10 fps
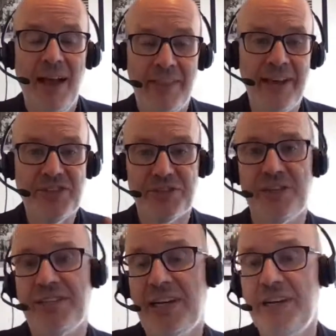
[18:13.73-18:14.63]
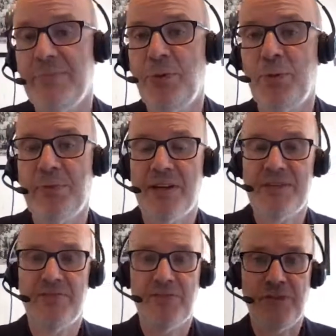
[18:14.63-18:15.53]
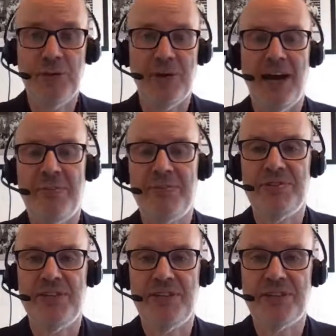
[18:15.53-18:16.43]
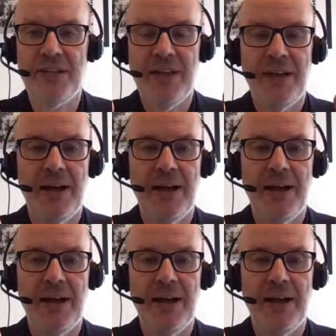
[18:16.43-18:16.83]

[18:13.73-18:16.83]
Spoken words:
And that's critically important because in flu, what happens is